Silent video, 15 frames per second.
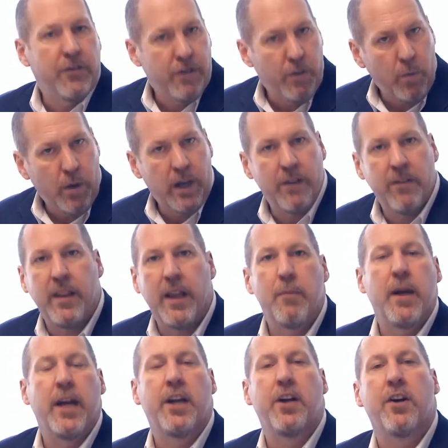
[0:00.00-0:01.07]
So whatever they
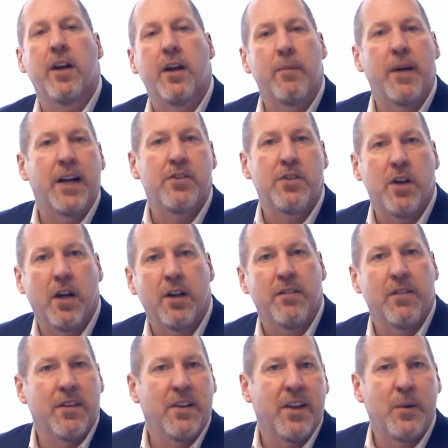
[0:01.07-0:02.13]
make, you're going to match dollar
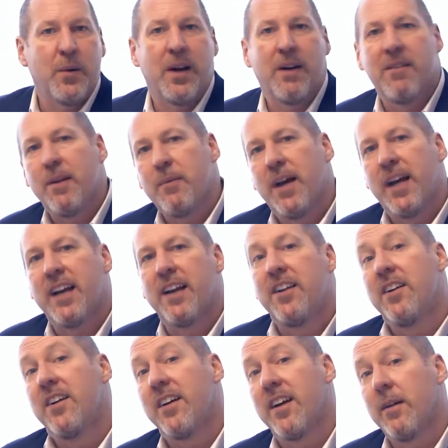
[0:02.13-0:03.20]
for dollar whatever they make, and
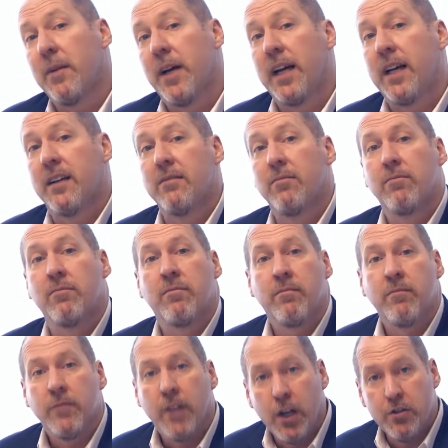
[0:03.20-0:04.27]
you're going to make
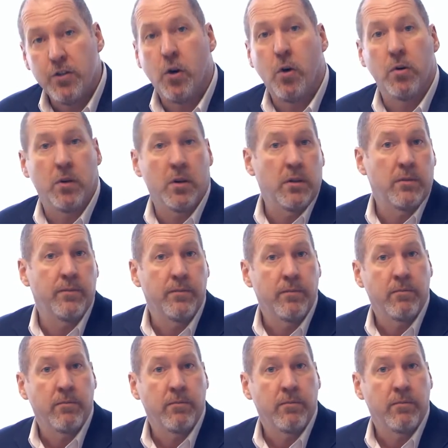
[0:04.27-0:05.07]
a total.